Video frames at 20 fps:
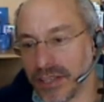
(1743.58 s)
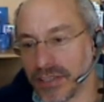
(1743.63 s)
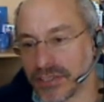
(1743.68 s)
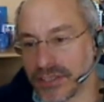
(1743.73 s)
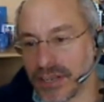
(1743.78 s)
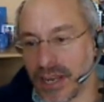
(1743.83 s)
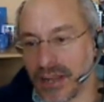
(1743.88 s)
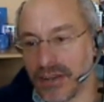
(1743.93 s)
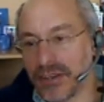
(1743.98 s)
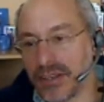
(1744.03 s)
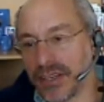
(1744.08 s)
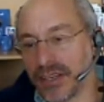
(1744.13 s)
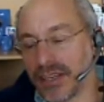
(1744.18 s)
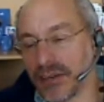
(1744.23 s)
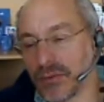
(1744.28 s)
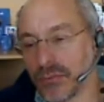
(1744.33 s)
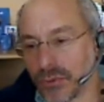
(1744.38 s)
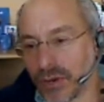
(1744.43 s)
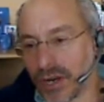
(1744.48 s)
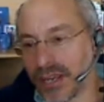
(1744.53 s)
So now you can
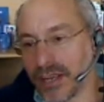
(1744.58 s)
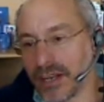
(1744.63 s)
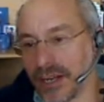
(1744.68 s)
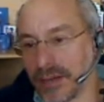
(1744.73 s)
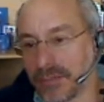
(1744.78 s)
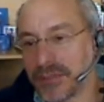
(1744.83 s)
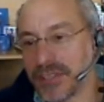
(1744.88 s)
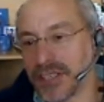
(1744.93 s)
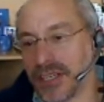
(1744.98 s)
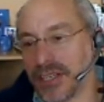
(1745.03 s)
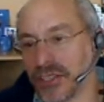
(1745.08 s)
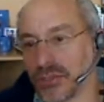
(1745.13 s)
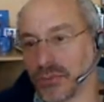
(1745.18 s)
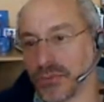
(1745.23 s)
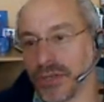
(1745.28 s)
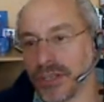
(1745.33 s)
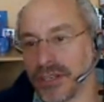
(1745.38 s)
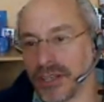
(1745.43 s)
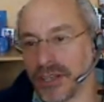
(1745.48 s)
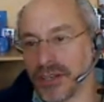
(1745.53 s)
get right up to each
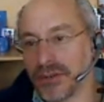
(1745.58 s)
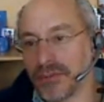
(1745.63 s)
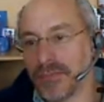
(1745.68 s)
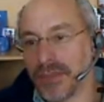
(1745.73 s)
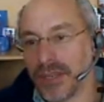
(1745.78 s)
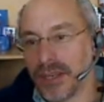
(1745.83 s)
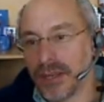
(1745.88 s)
window,